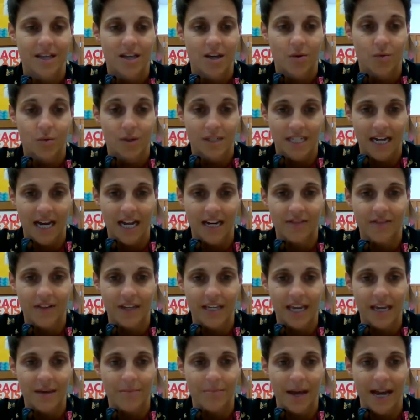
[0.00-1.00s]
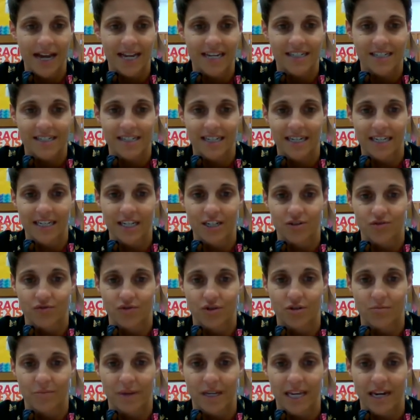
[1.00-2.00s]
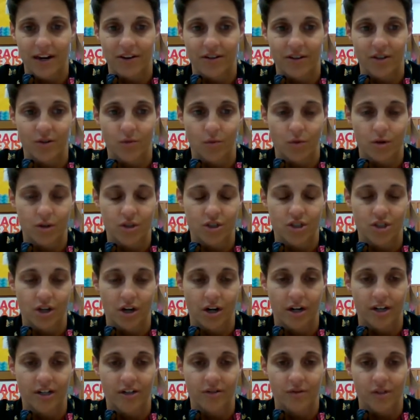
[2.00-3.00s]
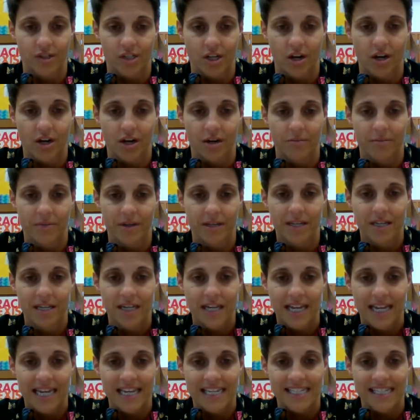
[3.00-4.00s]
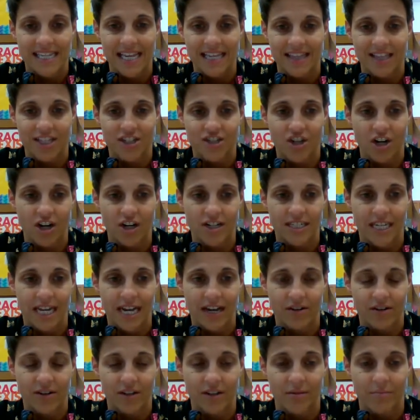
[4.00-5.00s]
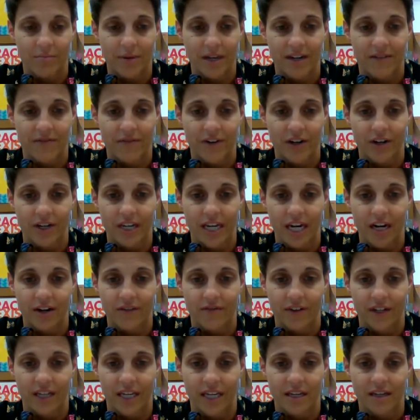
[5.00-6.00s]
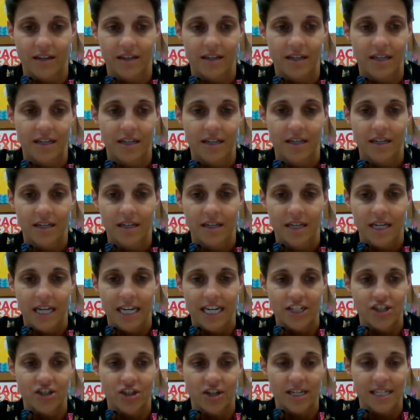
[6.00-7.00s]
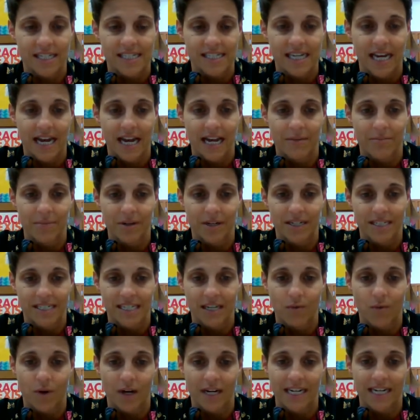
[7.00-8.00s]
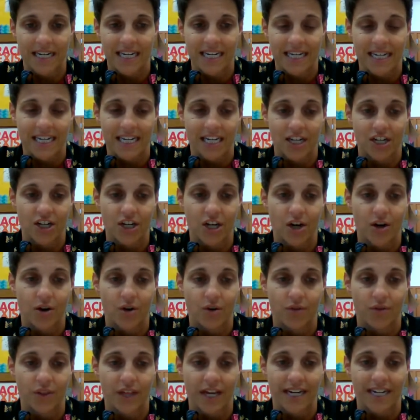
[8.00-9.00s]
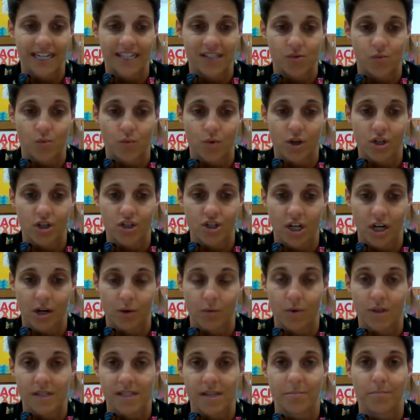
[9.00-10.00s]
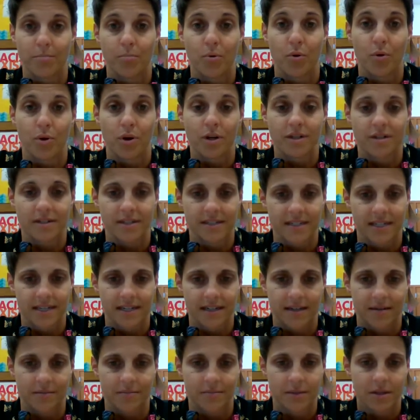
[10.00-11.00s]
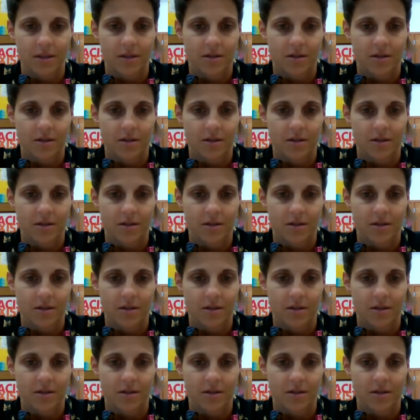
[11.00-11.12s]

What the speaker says: When Donavan came back into Nikki's room, he carried the word jar under his arm. He set the jar down on the bed very carefully. He took his time because he wanted Nikki to know that his word jar was important to him.